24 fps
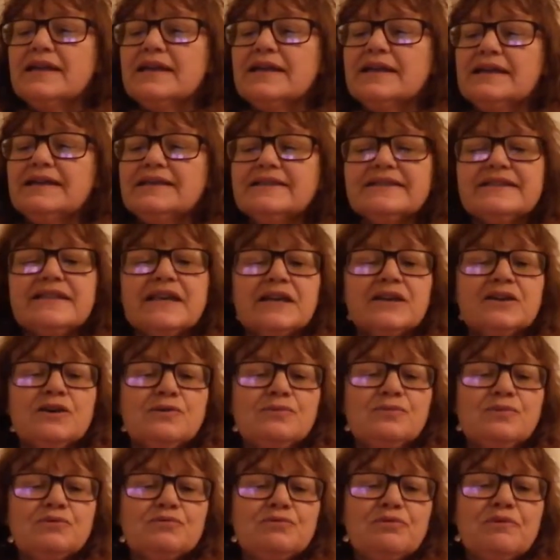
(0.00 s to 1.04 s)
He said God
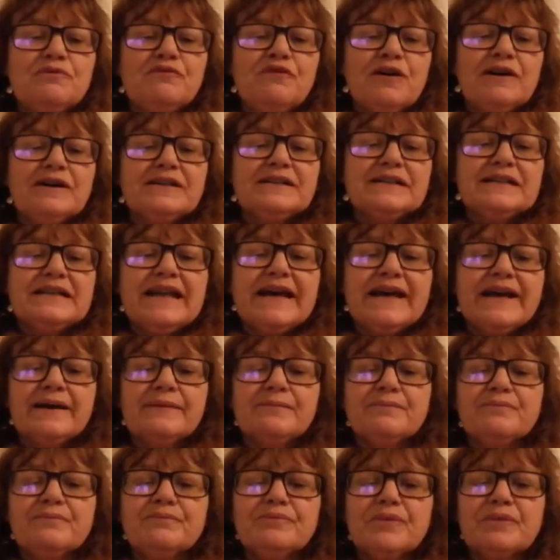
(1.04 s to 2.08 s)
will provide a
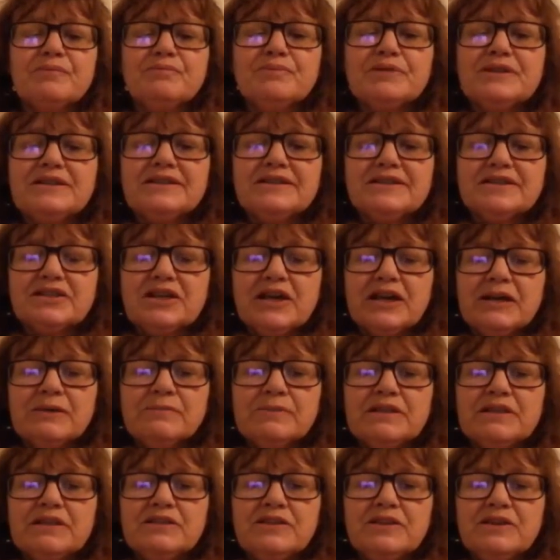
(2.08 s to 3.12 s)
lamb, but he's tying
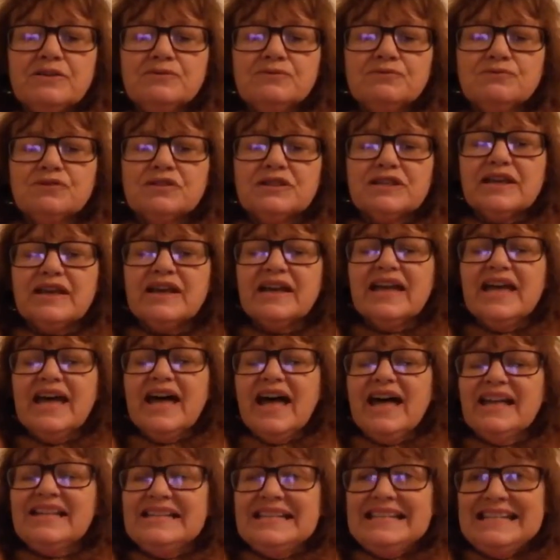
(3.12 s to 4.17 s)
me to the altar,
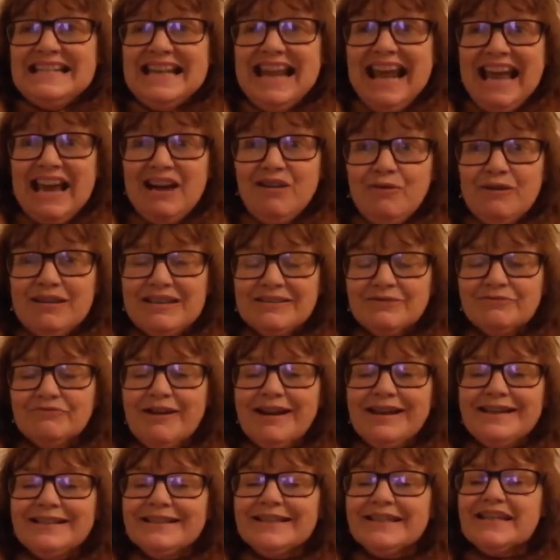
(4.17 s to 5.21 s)
and now he's
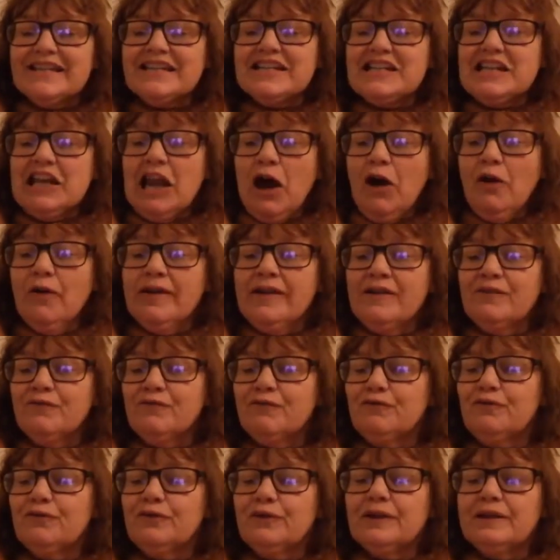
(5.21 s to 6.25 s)
raising a
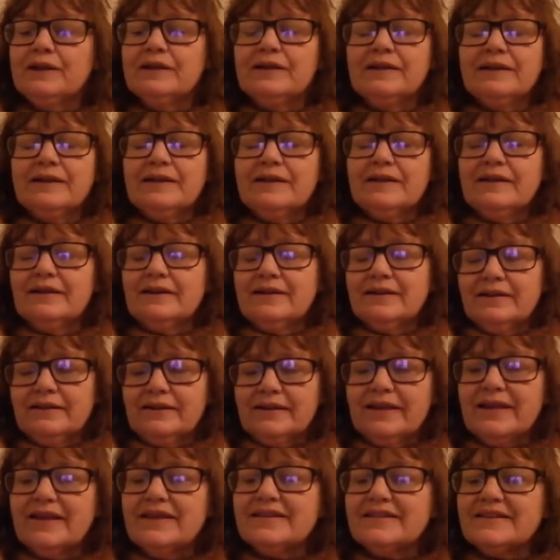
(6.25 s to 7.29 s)
knife?" I
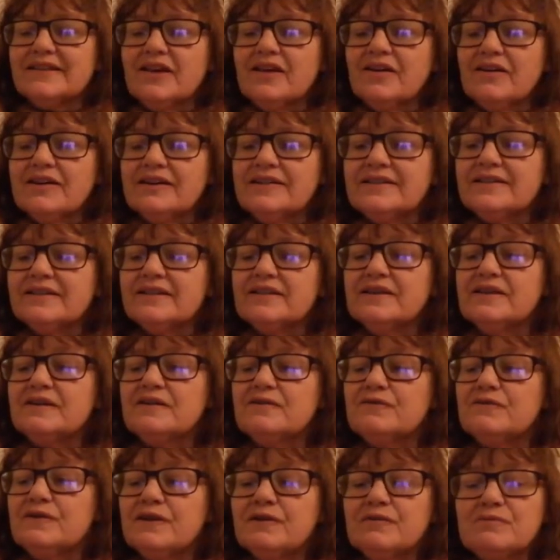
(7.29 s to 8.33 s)
guess Isaac
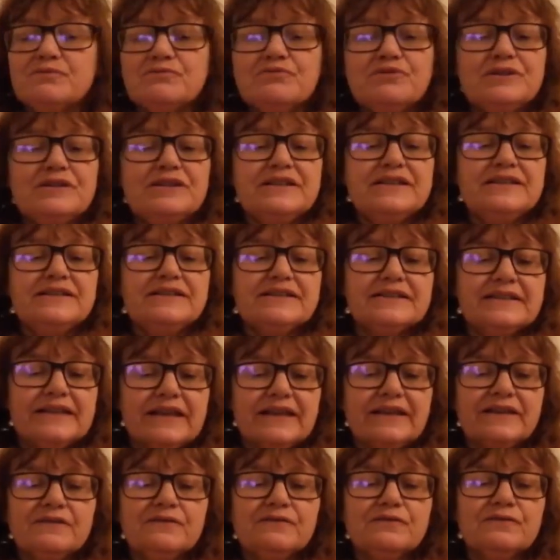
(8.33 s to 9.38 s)
felt pretty
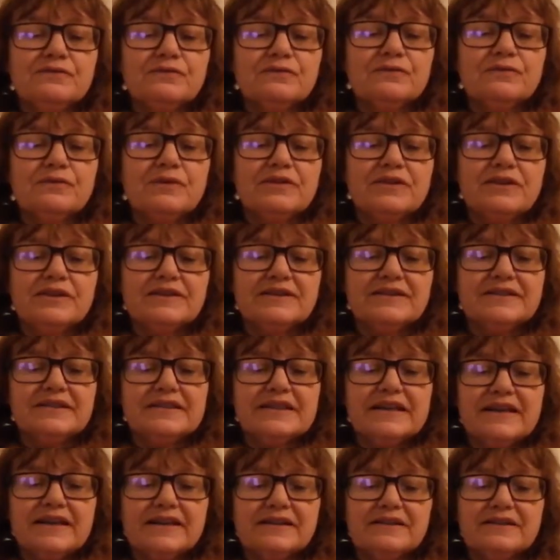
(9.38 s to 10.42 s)
safe with his
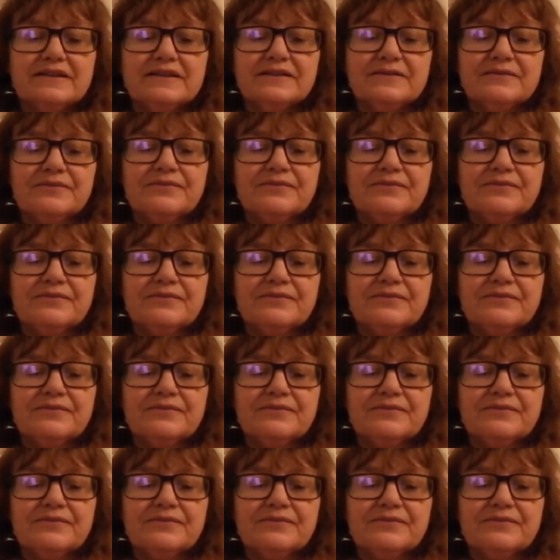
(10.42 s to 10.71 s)
dad.